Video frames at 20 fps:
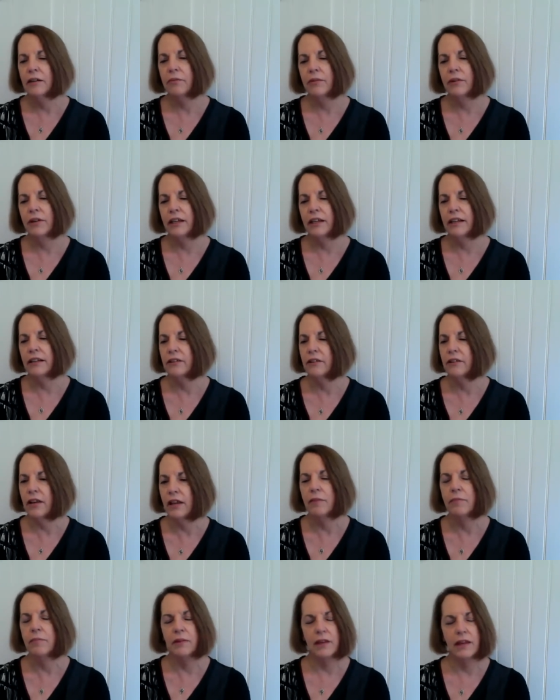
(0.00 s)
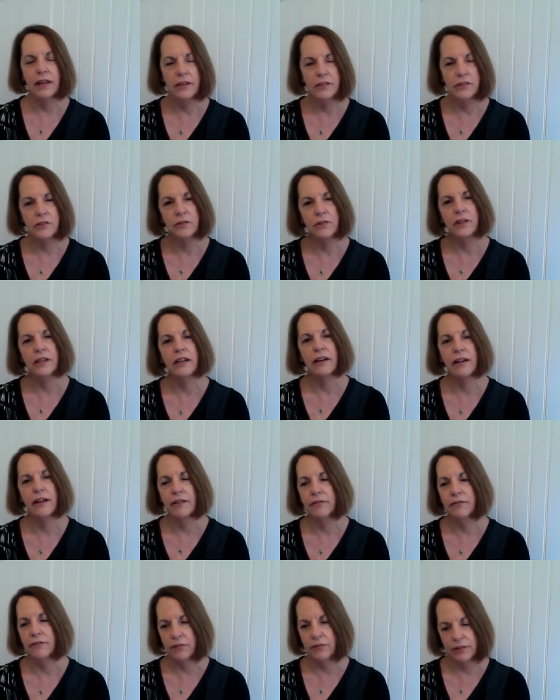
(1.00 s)
We keep the history
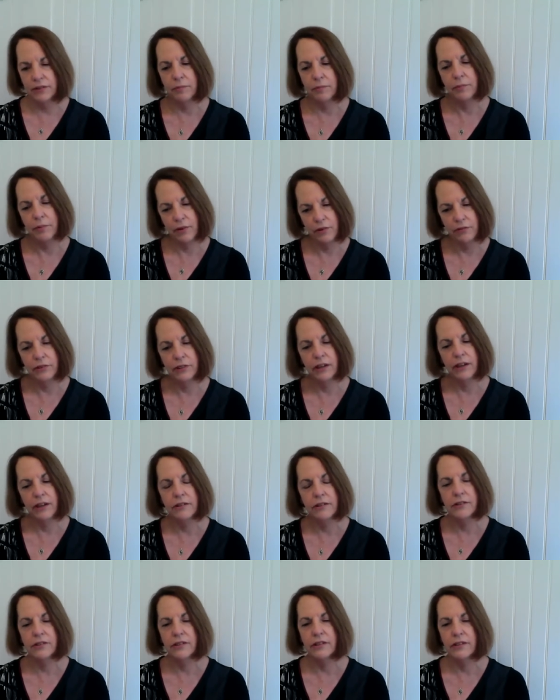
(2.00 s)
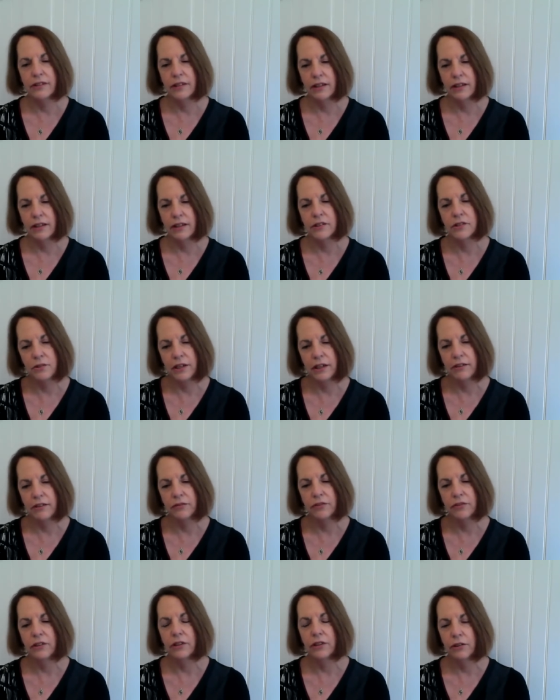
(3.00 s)
of the provenance, the
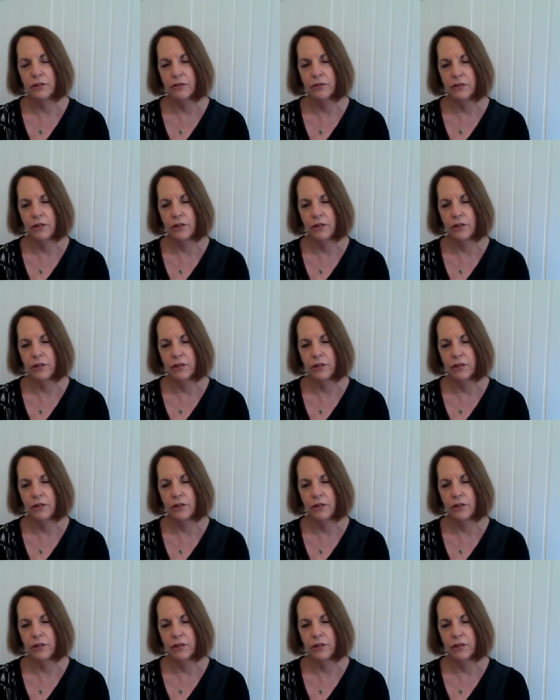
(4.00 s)
history of